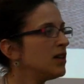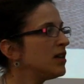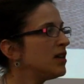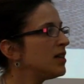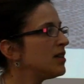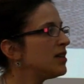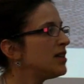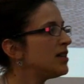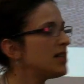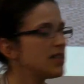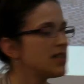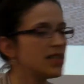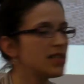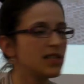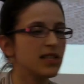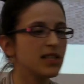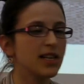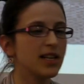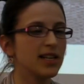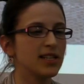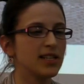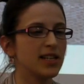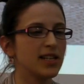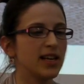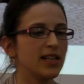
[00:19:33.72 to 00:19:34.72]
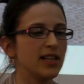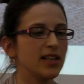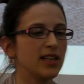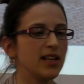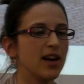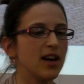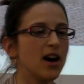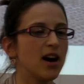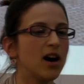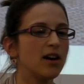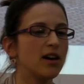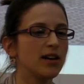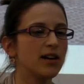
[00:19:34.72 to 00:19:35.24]
This is like saying that the
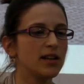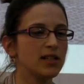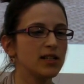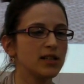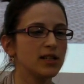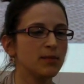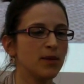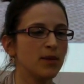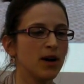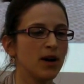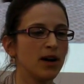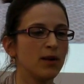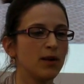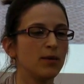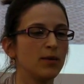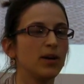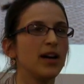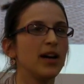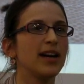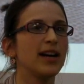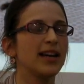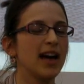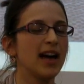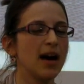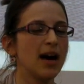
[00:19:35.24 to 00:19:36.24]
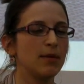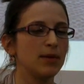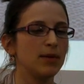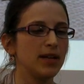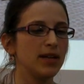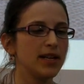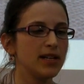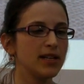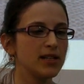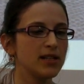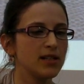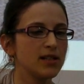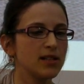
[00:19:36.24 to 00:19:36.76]
Arya Samaya were like
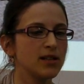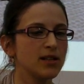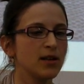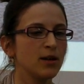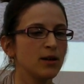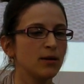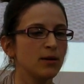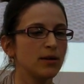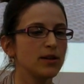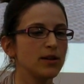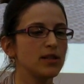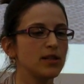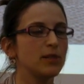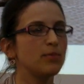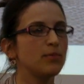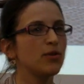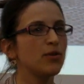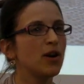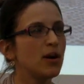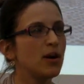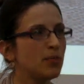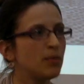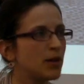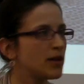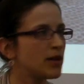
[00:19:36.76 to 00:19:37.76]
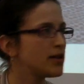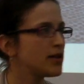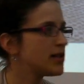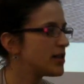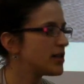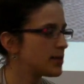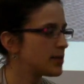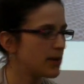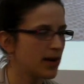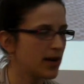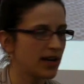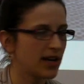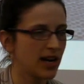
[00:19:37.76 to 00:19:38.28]
Kabbalists, whereas the Brahmos,
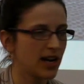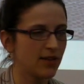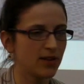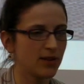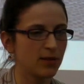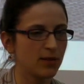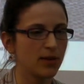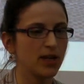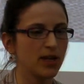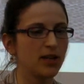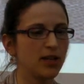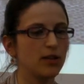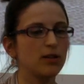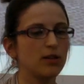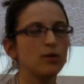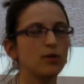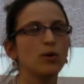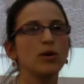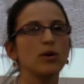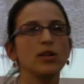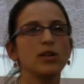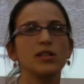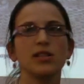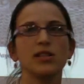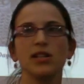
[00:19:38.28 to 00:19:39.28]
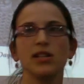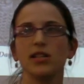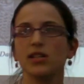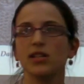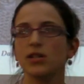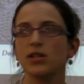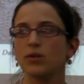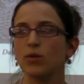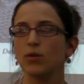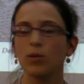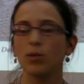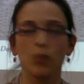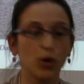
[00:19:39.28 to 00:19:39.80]
despite having many good qualities,
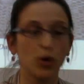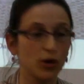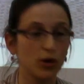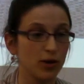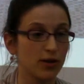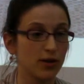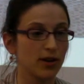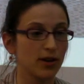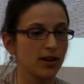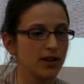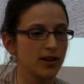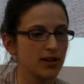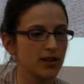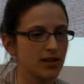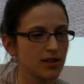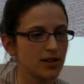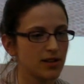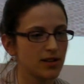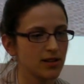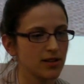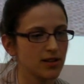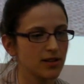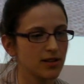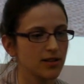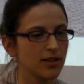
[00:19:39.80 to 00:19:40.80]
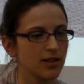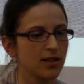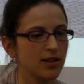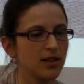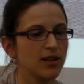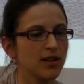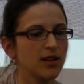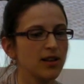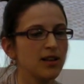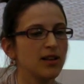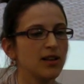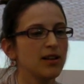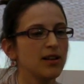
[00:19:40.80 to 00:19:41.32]
were monotheists.
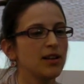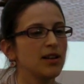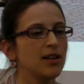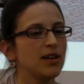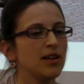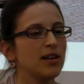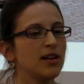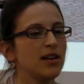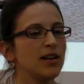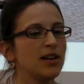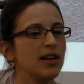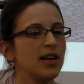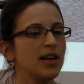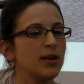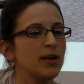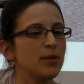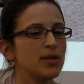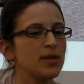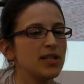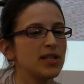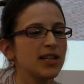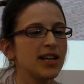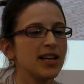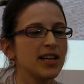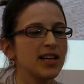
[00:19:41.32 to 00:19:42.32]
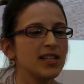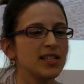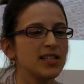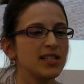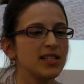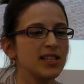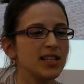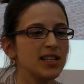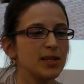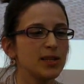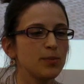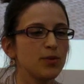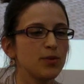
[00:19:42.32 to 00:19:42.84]
It was against
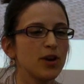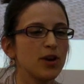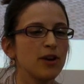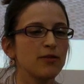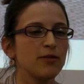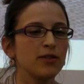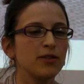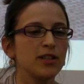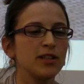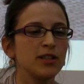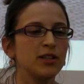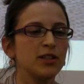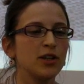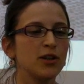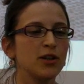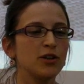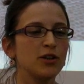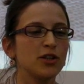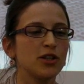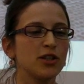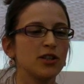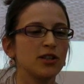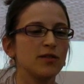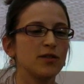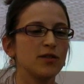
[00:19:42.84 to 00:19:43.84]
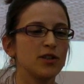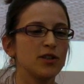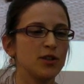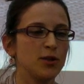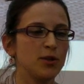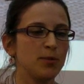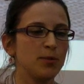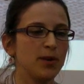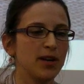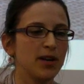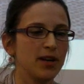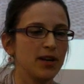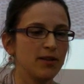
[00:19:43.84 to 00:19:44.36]
this prevalent notion of the
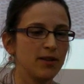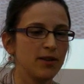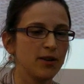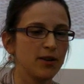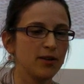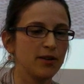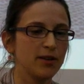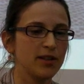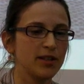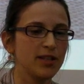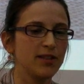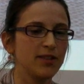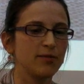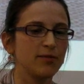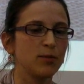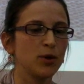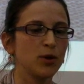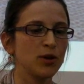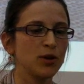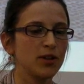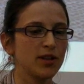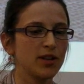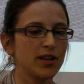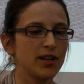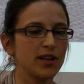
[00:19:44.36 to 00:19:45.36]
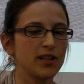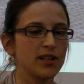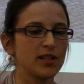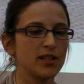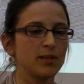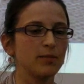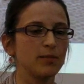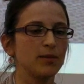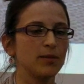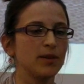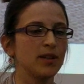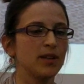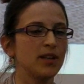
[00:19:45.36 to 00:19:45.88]
superiority of monotheism
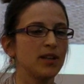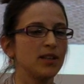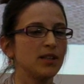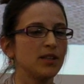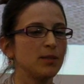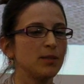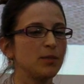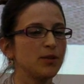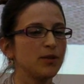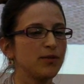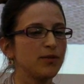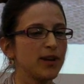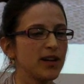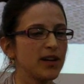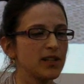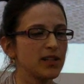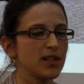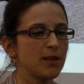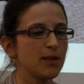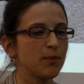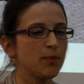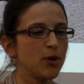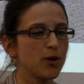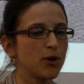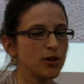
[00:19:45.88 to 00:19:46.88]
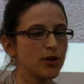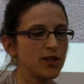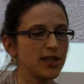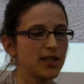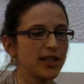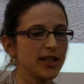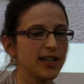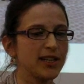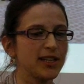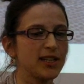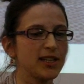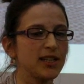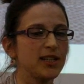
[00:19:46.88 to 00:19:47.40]
that Blavatsky
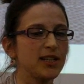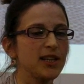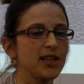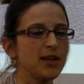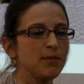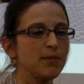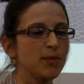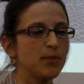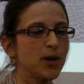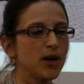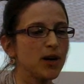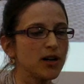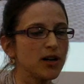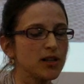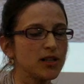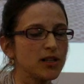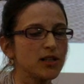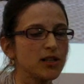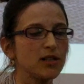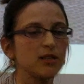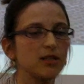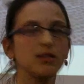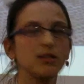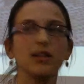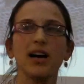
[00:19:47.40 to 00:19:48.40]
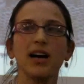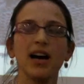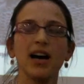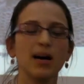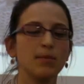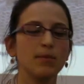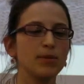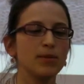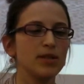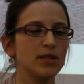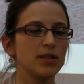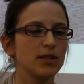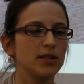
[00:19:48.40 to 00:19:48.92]
postulated the impersonal,
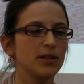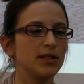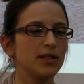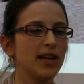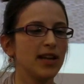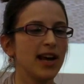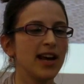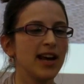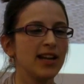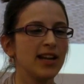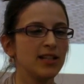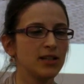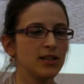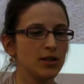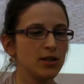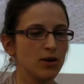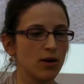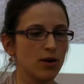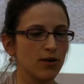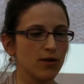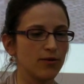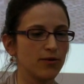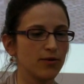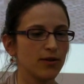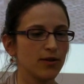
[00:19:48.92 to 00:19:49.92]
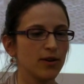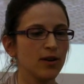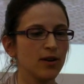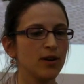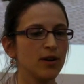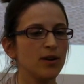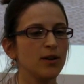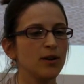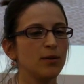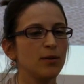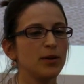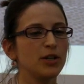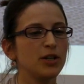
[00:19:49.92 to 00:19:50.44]
absolute Ein Sof,
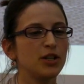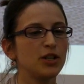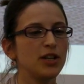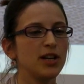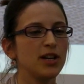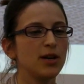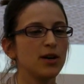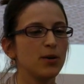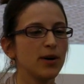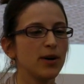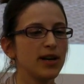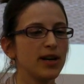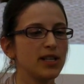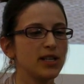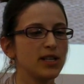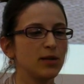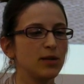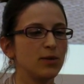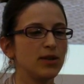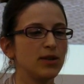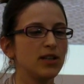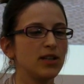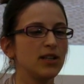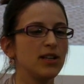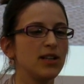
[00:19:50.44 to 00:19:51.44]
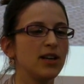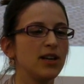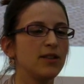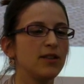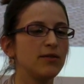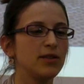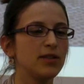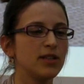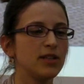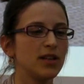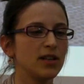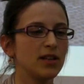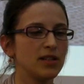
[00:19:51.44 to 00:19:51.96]
which she equated with the
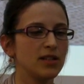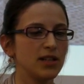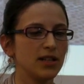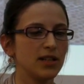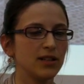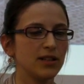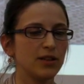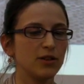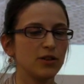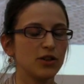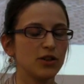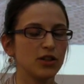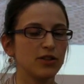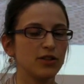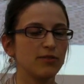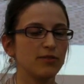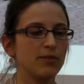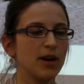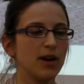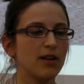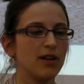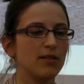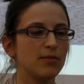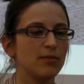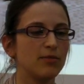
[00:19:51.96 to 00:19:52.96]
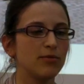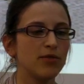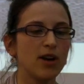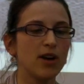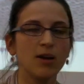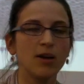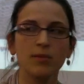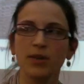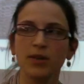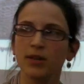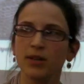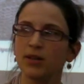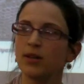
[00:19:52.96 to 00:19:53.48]
Neo-Vedantic notion of
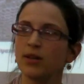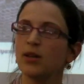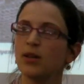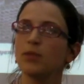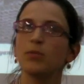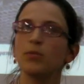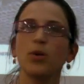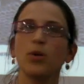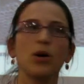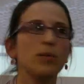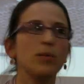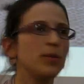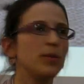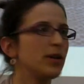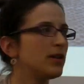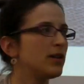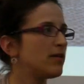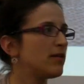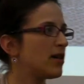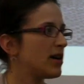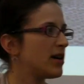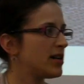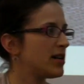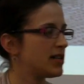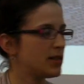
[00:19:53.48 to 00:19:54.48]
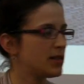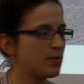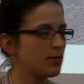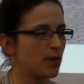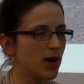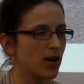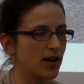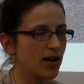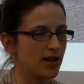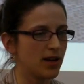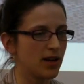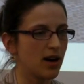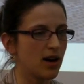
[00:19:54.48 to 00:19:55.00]
Para-Brahman popularized
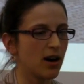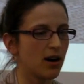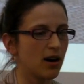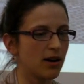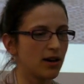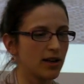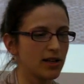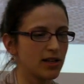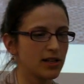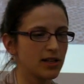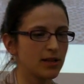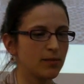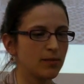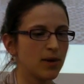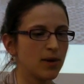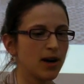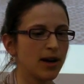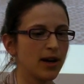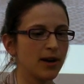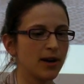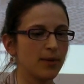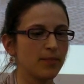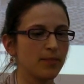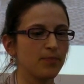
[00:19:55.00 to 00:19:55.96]
by the Arya Samaya.